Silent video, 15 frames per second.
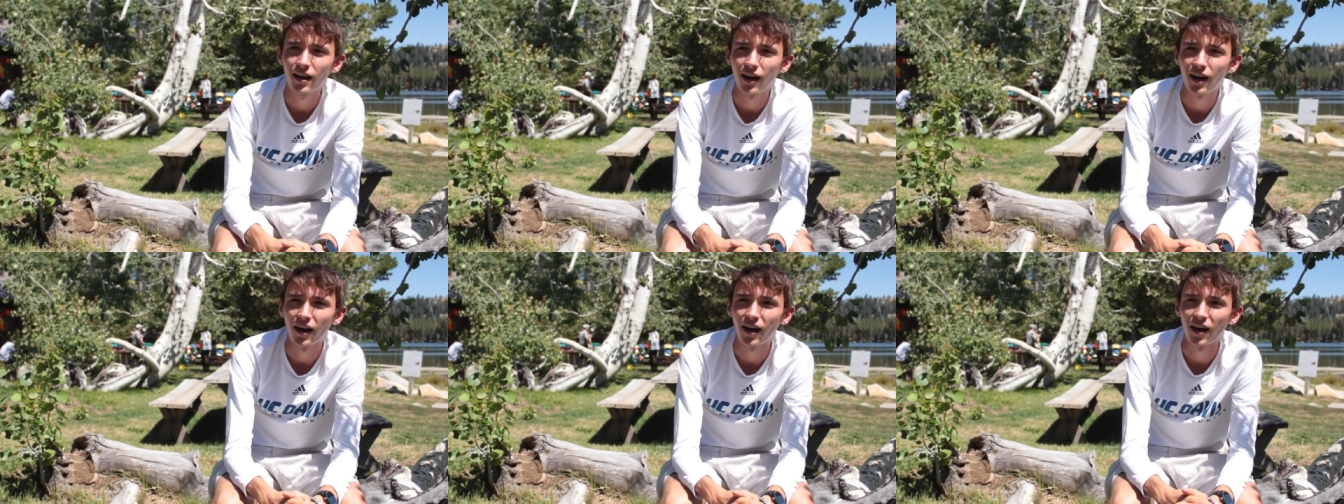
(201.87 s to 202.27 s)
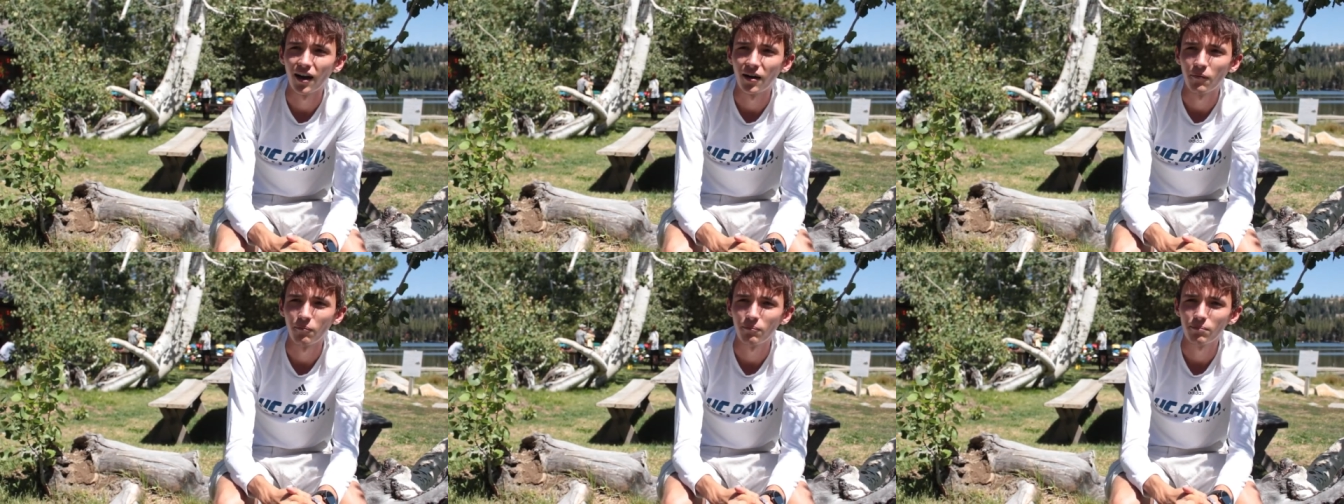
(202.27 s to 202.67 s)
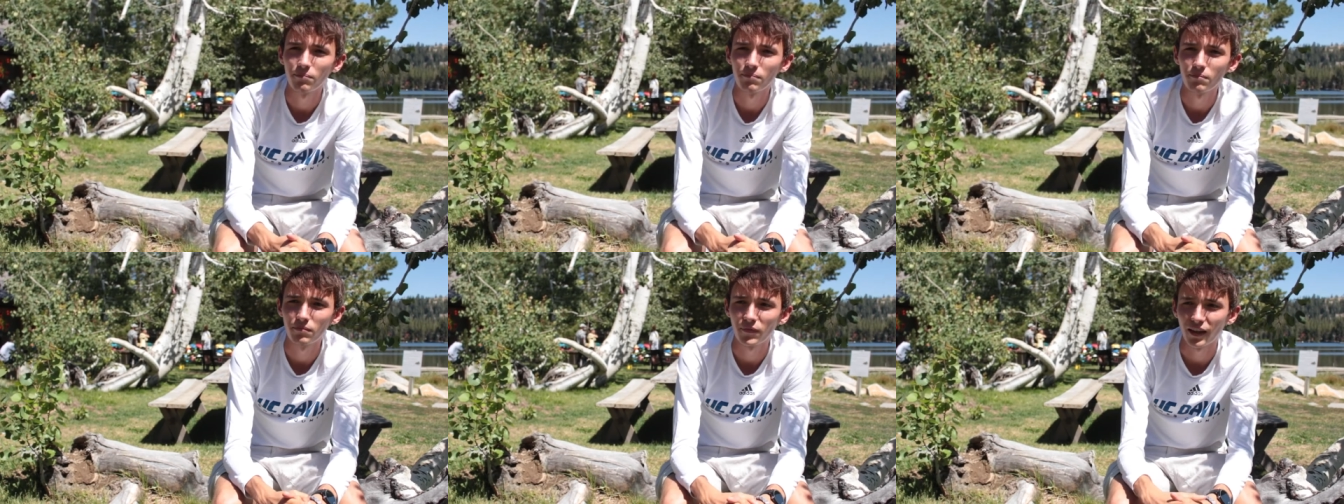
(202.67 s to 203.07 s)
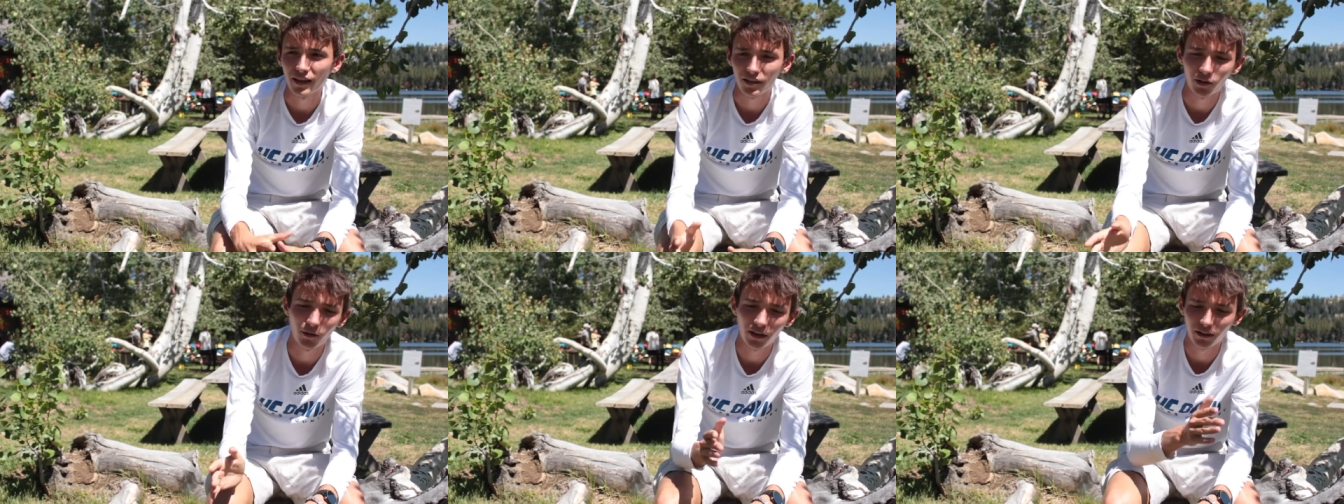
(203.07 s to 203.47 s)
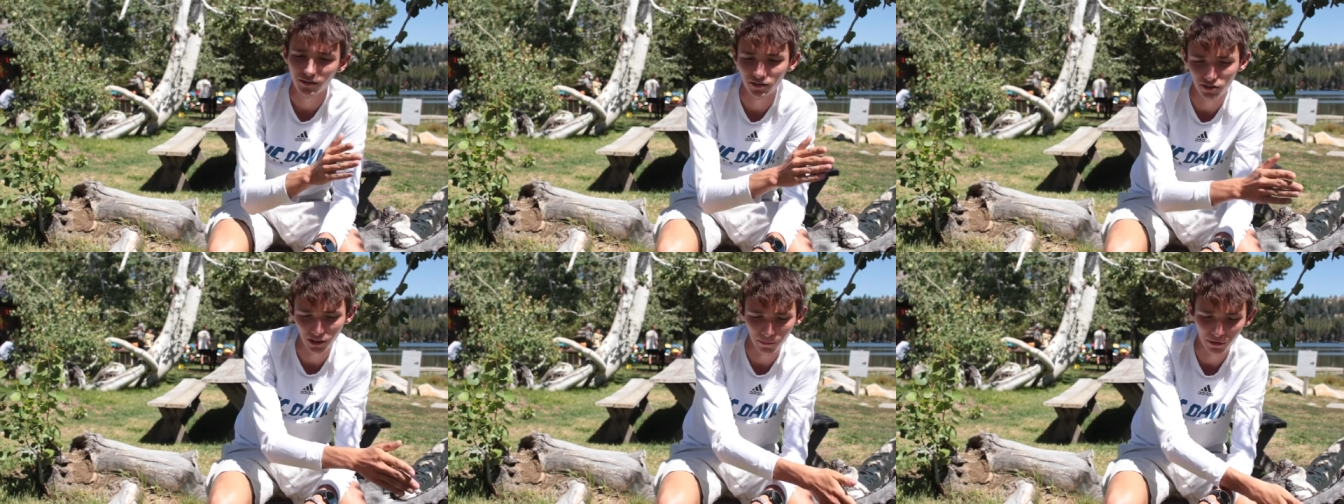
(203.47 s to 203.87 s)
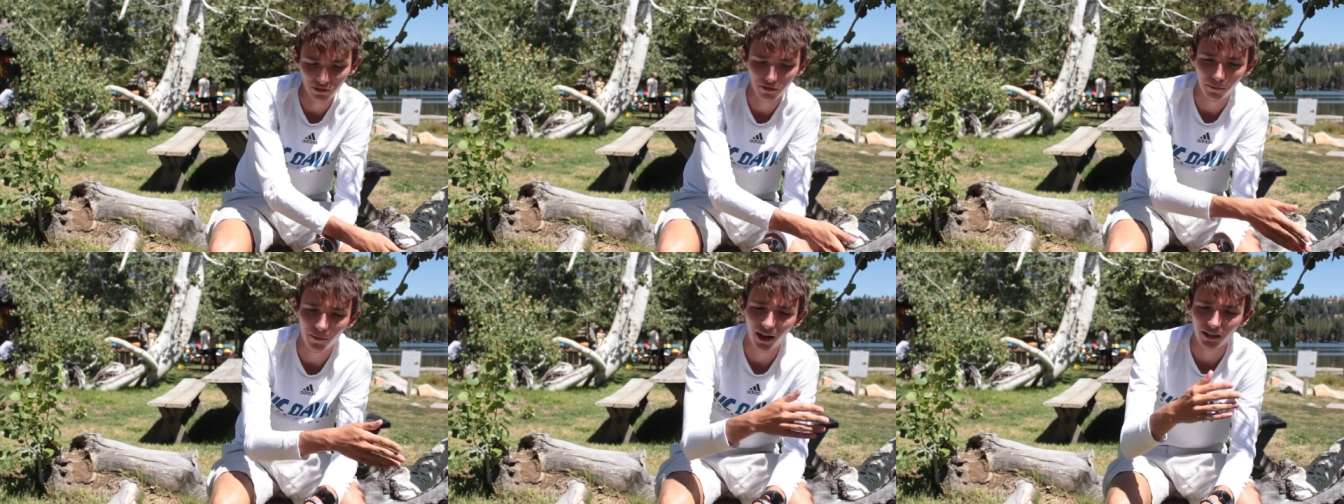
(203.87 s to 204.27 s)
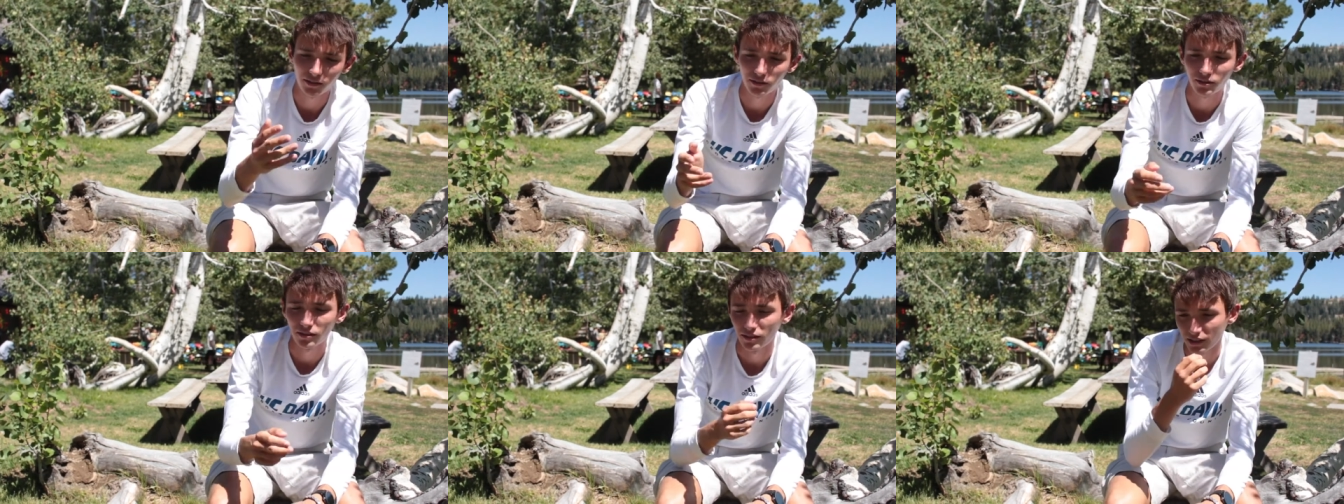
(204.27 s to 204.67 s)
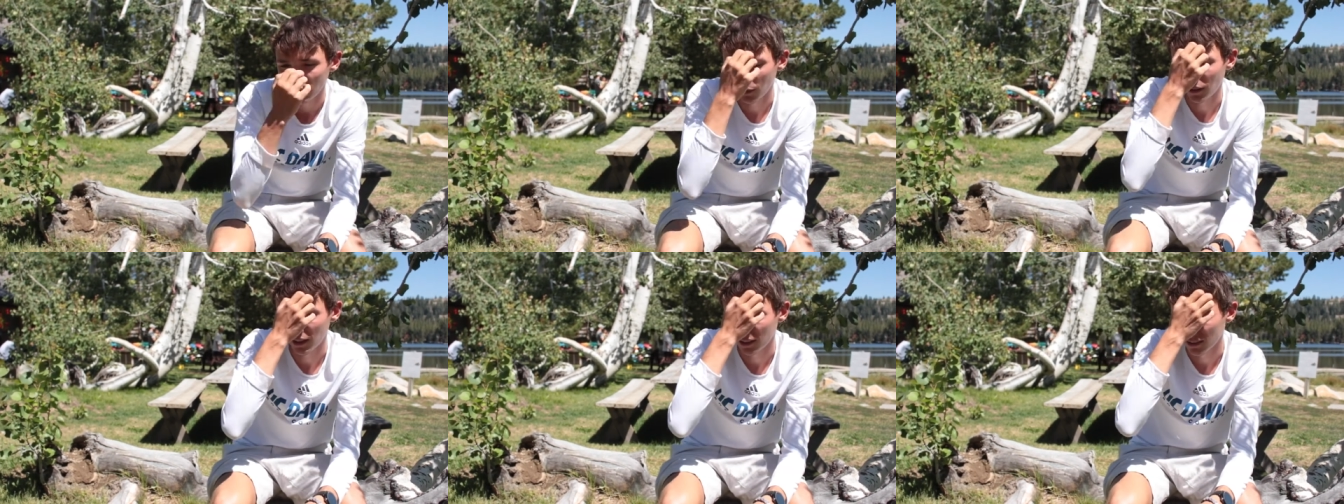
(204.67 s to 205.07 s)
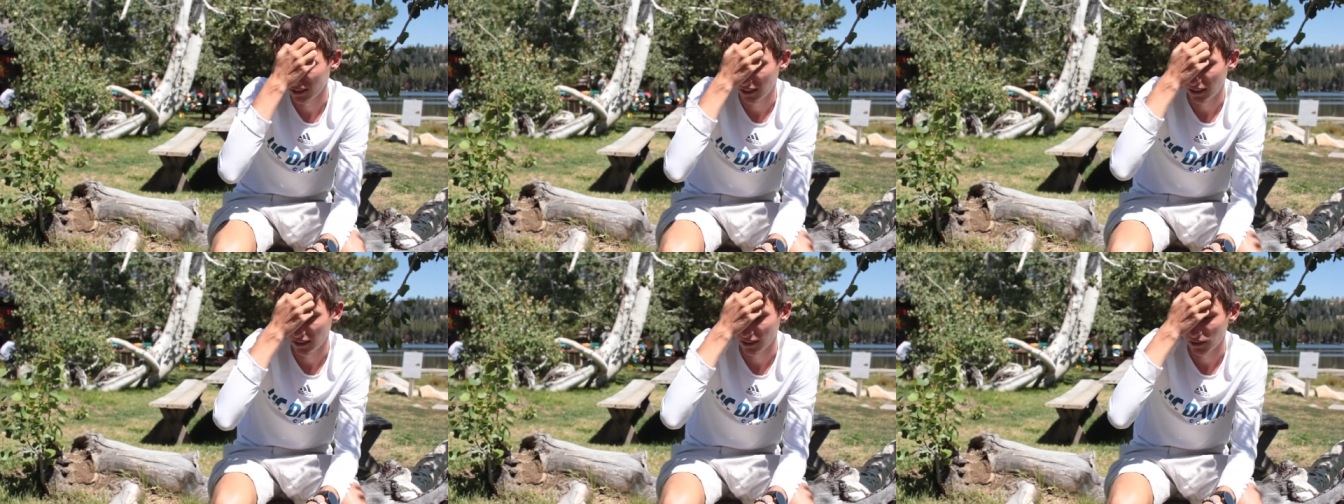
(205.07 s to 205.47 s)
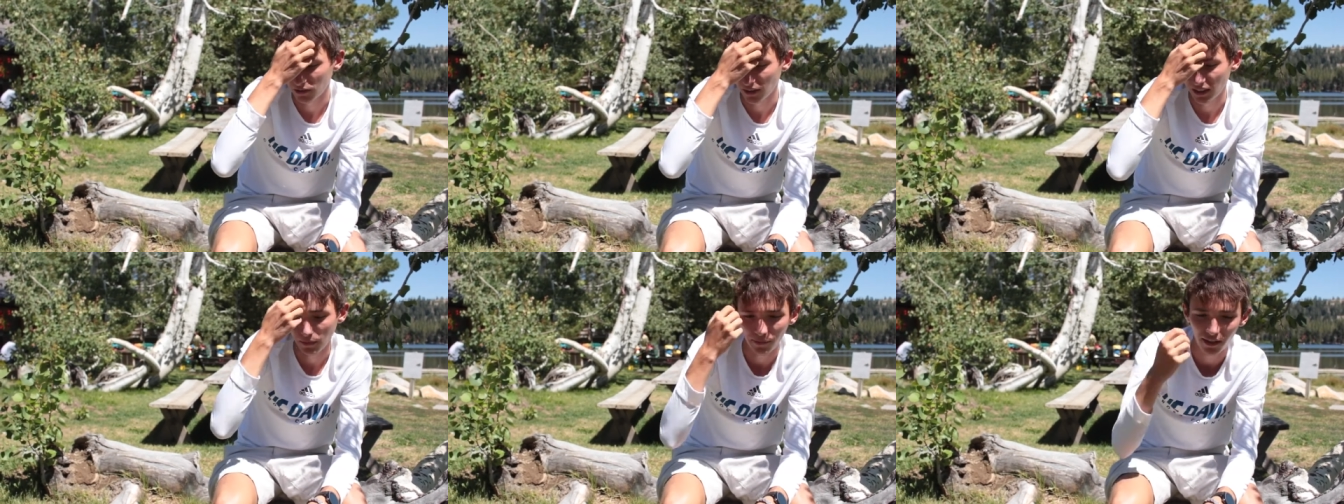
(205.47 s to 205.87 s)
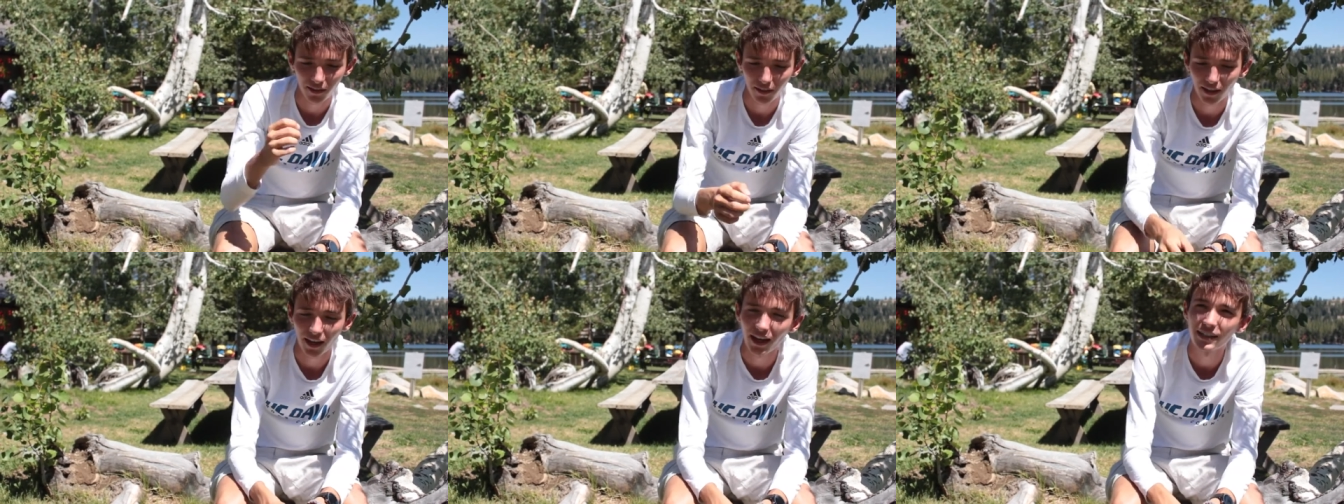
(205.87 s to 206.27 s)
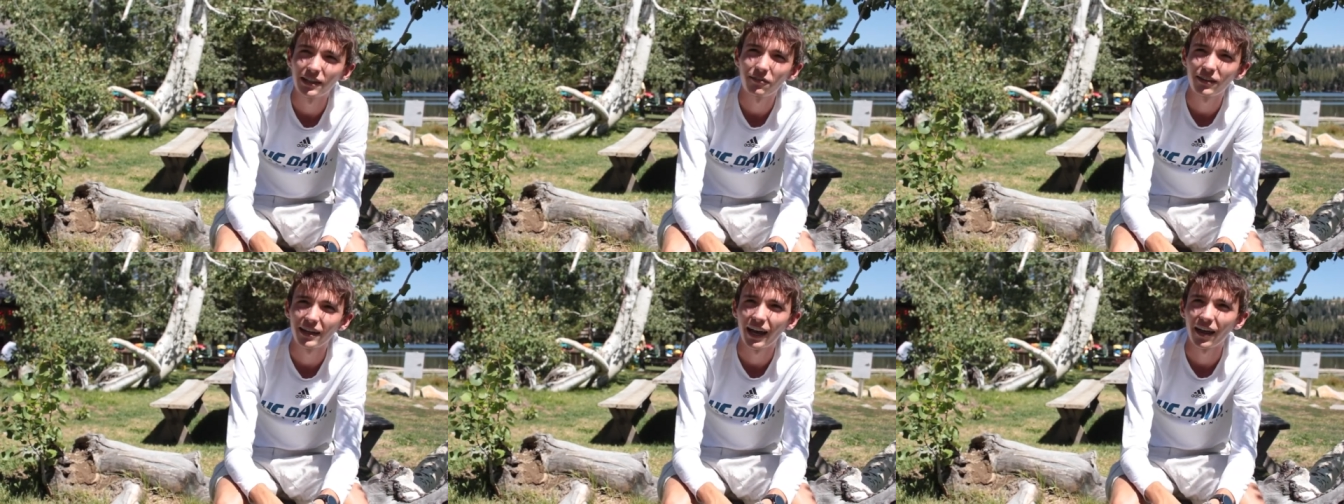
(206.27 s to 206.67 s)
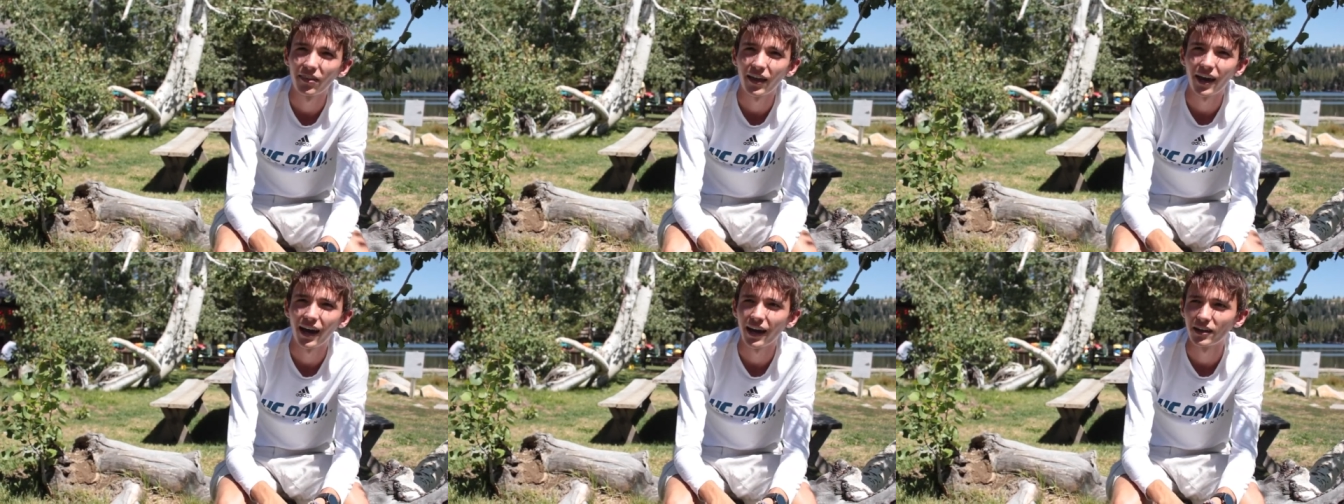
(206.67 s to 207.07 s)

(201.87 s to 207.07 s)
Um, like going jumping from high school to D one, it's, it's a really big thing. I definitely had that.